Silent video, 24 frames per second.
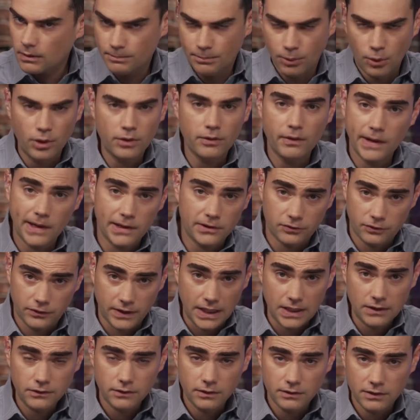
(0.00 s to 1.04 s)
Portnoy
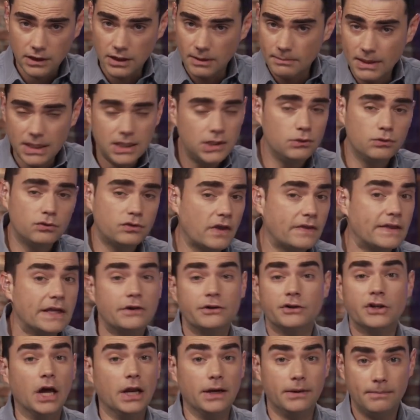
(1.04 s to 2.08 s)
understands that the minute you say that
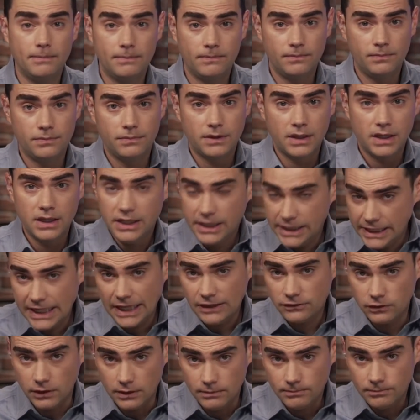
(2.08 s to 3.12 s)
you're done, he
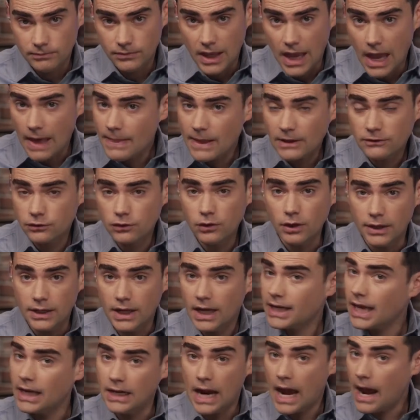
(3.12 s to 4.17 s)
gets it. And that's good.
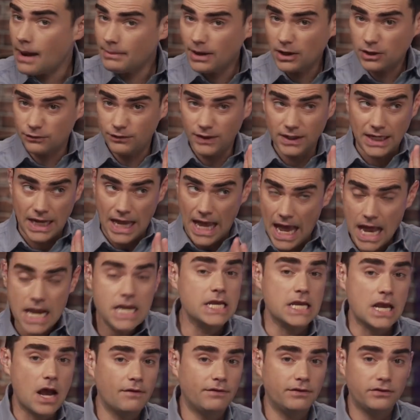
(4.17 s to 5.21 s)
Again, I'm not defending
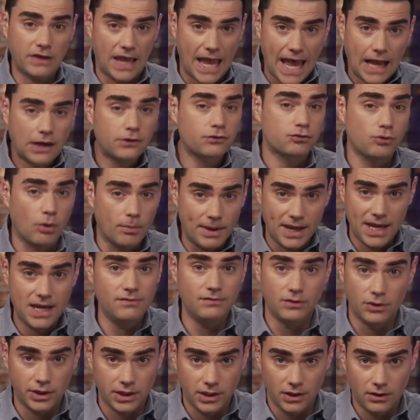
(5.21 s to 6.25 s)
any of his actual
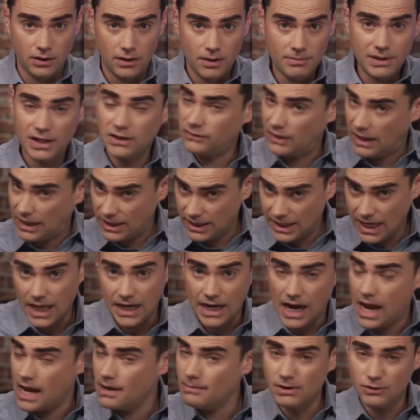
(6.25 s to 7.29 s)
behavior here because,
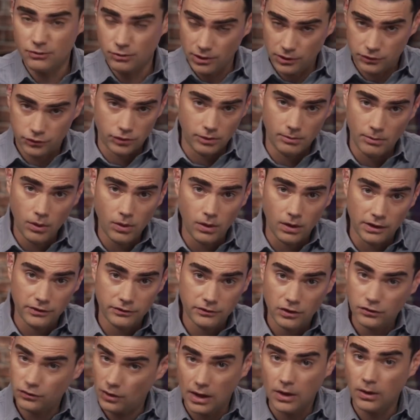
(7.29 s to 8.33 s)
again, I am a traditional
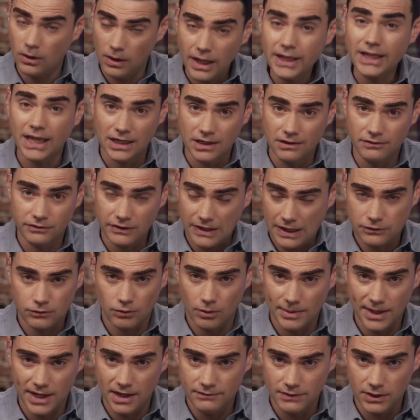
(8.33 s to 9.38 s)
moralist, so I don't like any of his
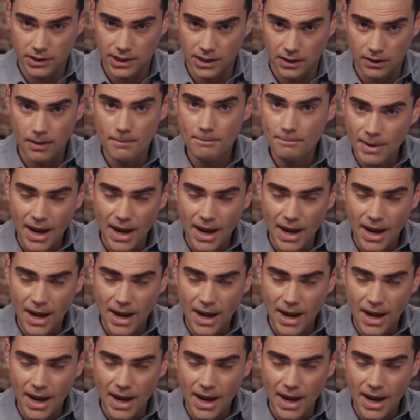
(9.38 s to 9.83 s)
actual behavior here.